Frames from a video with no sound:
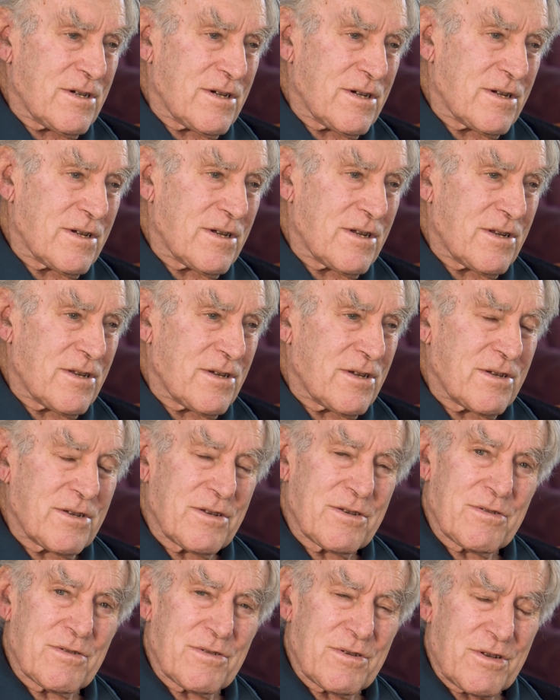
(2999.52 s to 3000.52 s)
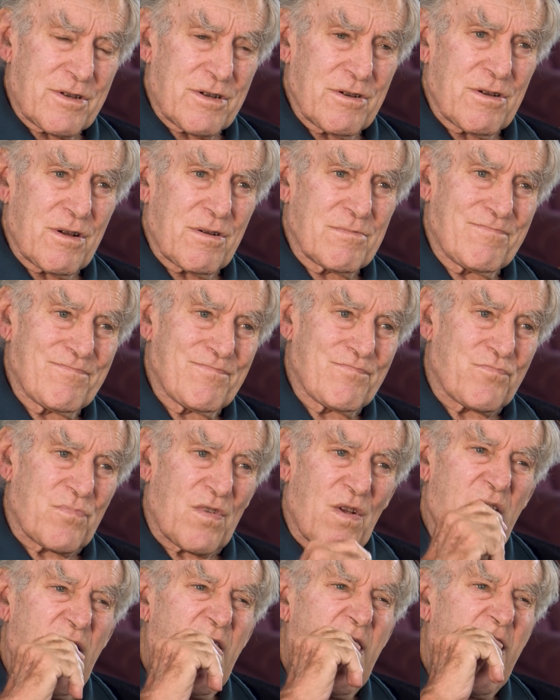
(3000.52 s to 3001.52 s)
And he's, he's going, mm,
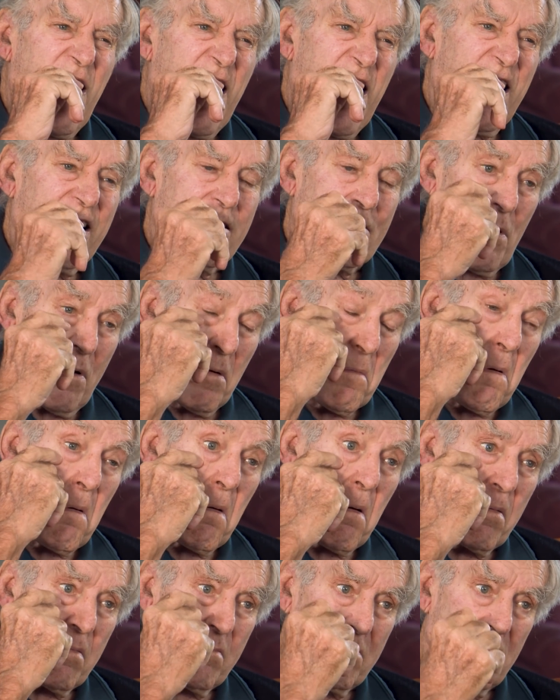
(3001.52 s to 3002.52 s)
oh, oh.